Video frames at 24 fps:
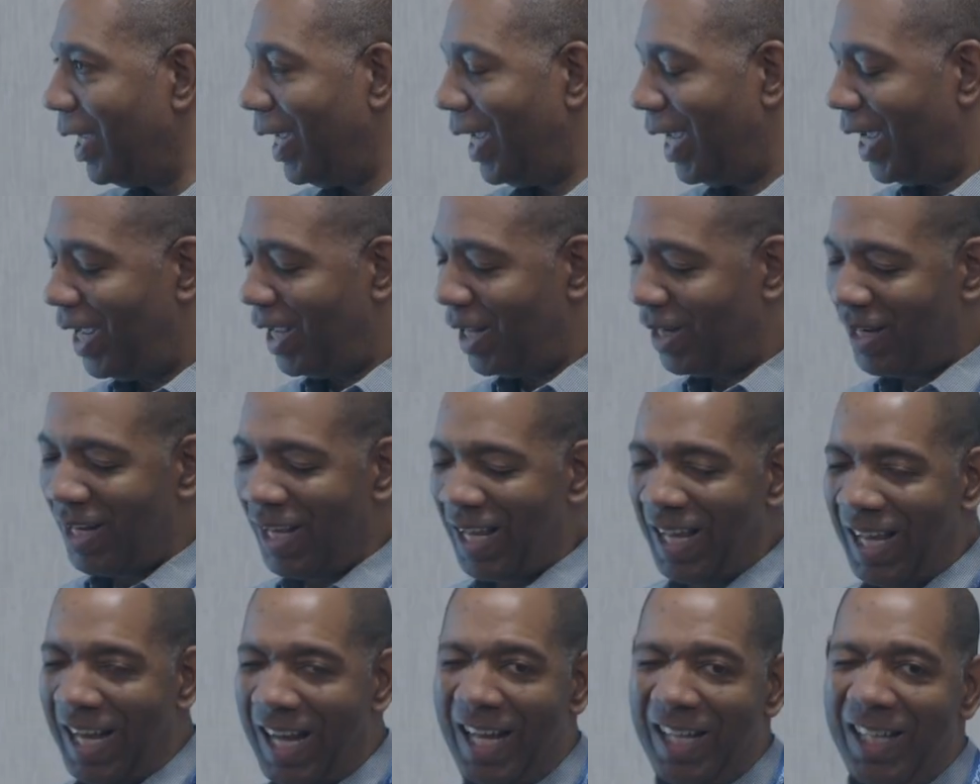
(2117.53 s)

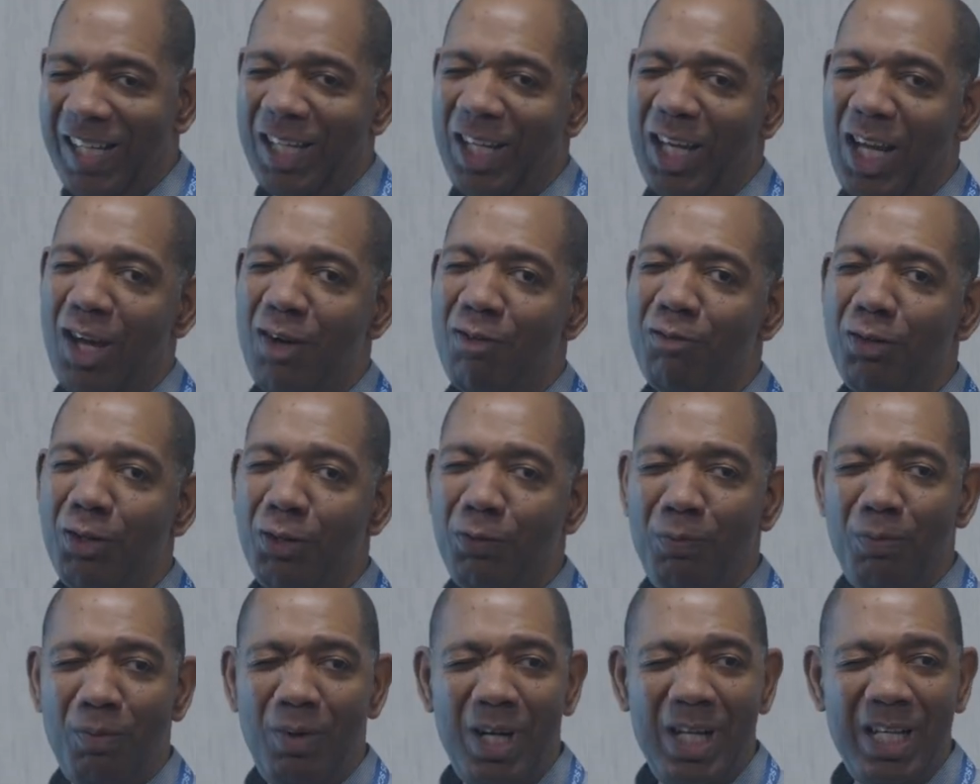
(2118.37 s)
And I think
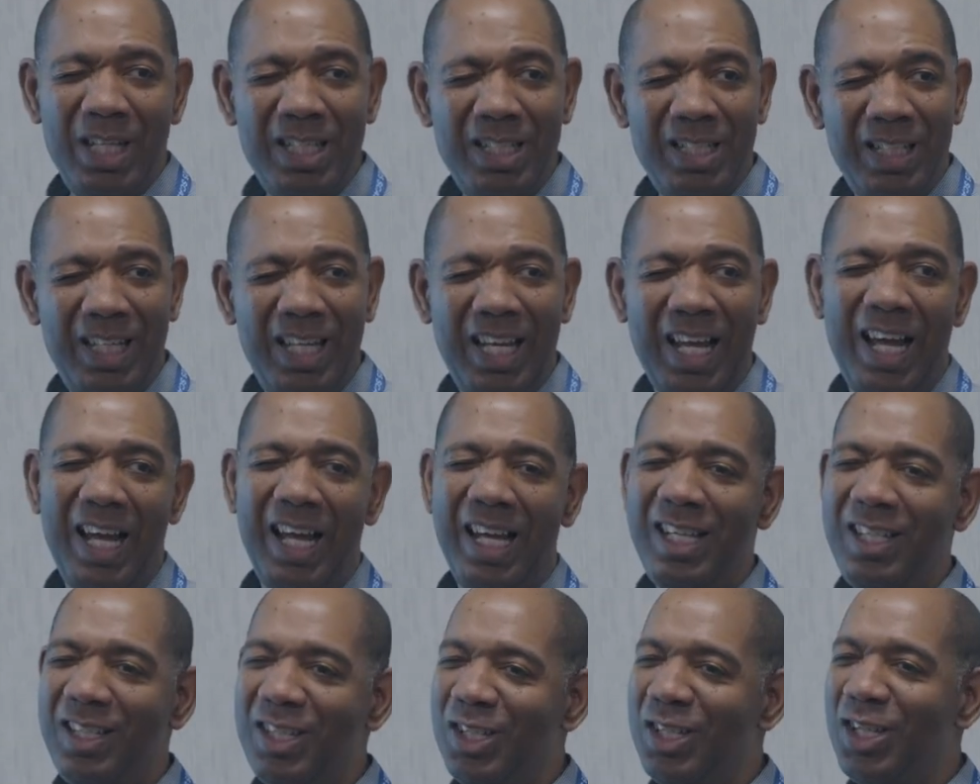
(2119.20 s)
everyone
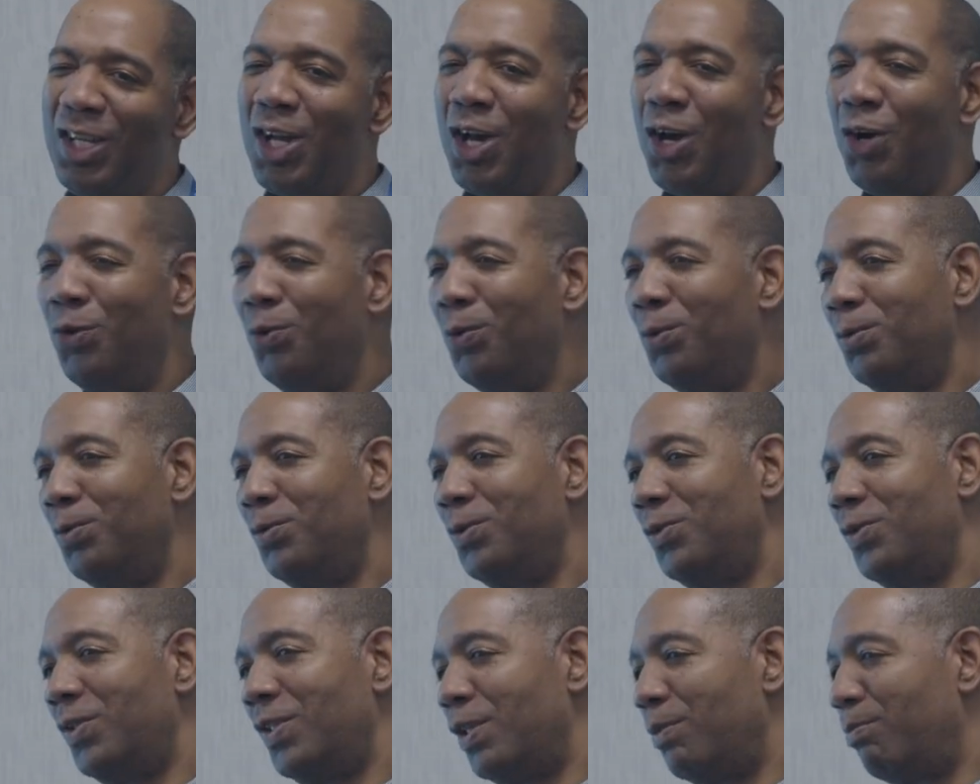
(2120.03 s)
kind of
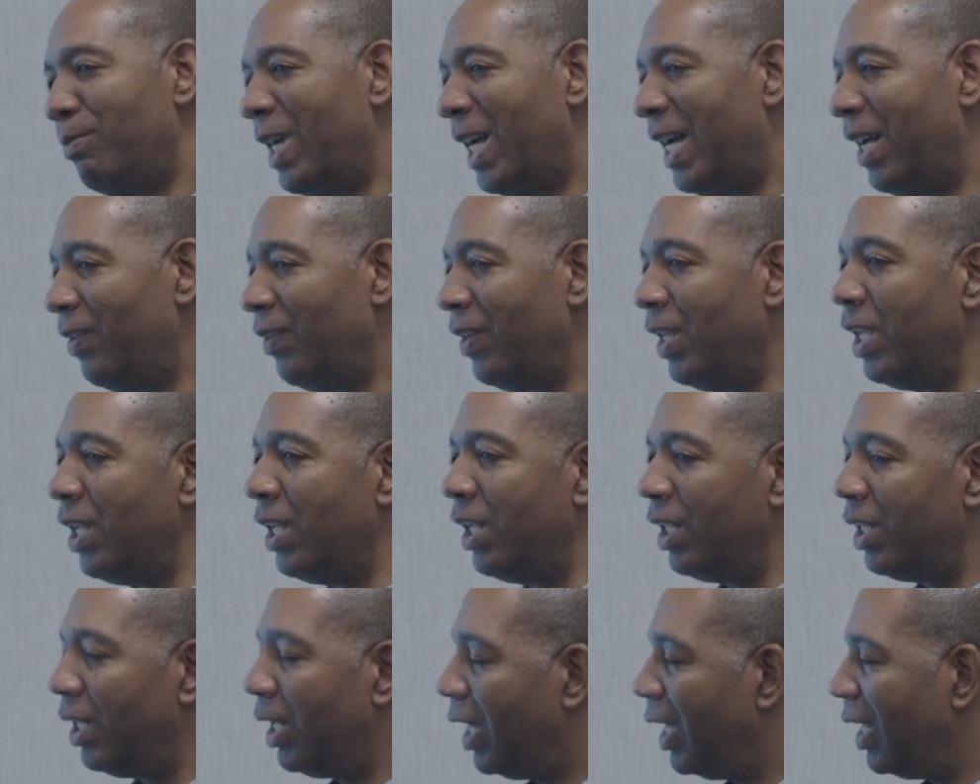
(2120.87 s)
knows about
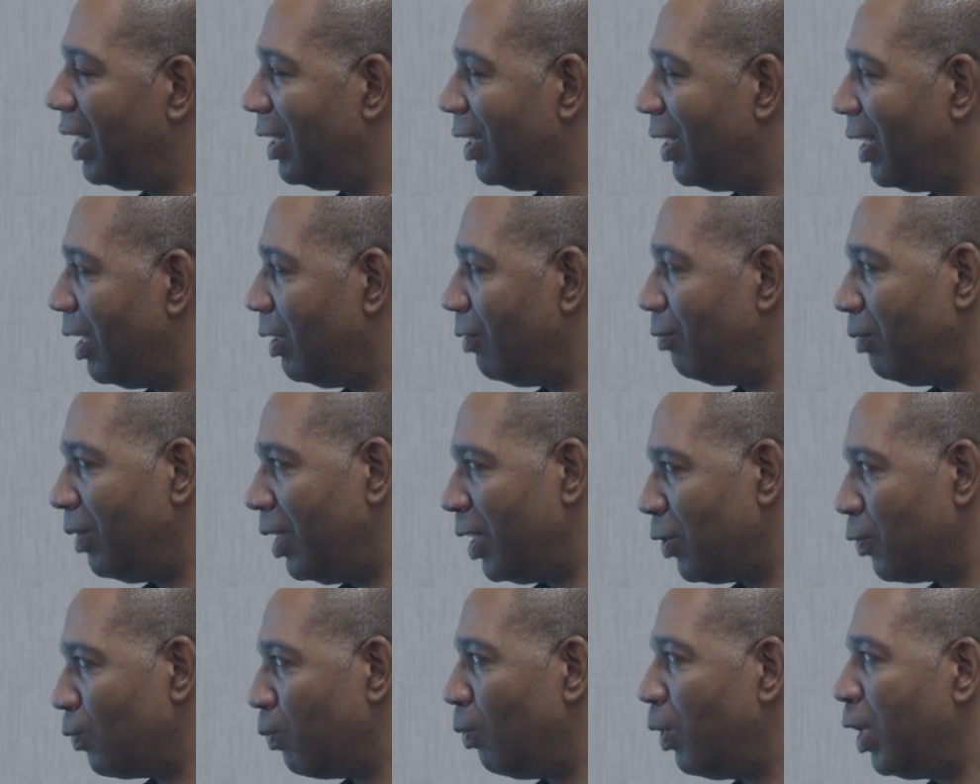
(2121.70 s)

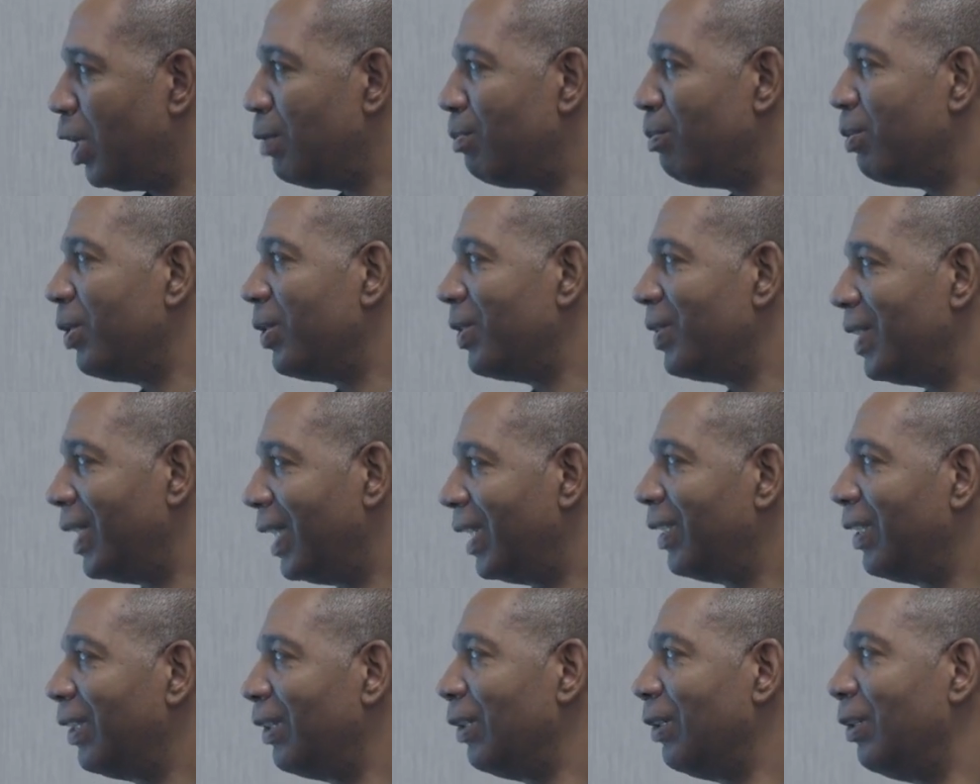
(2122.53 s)
this one
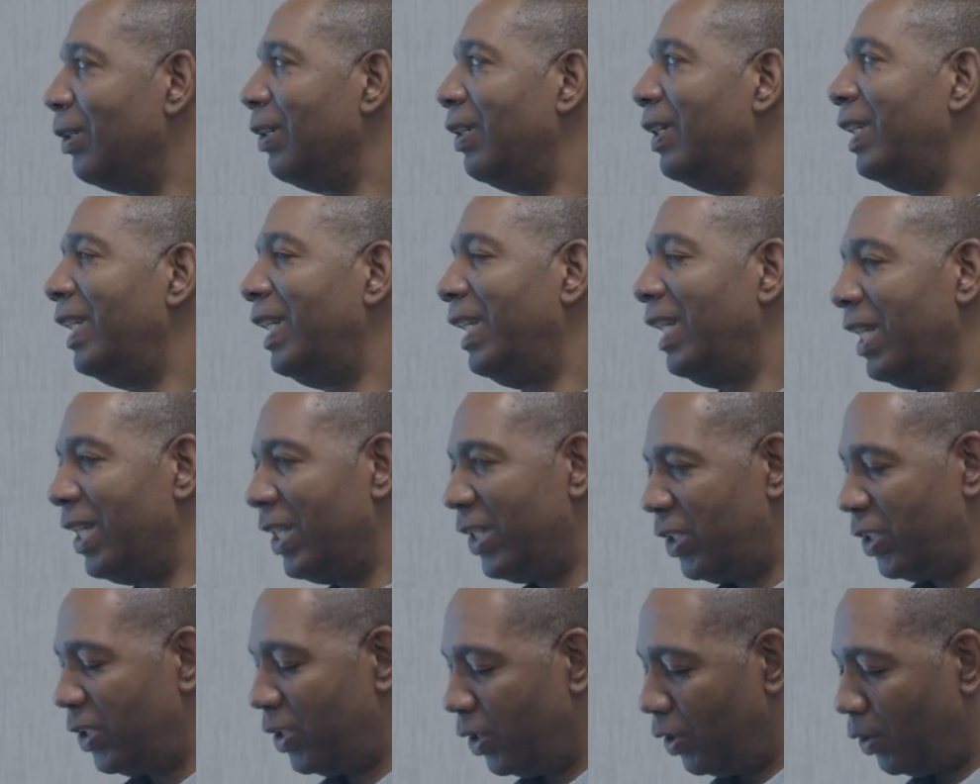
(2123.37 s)
particular
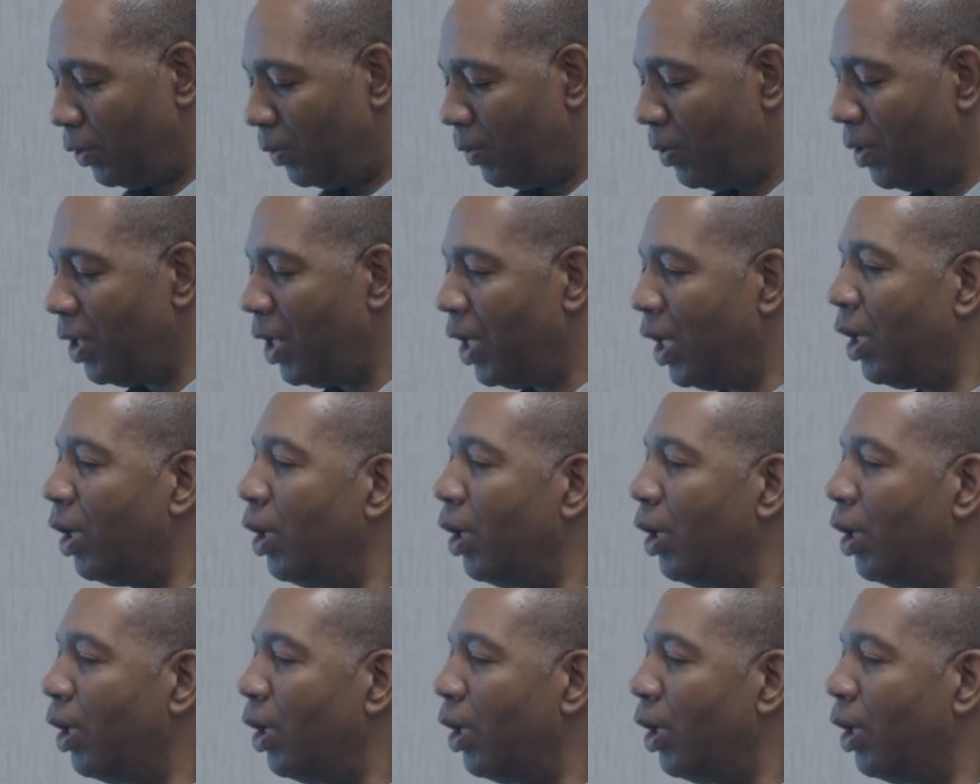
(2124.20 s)
issue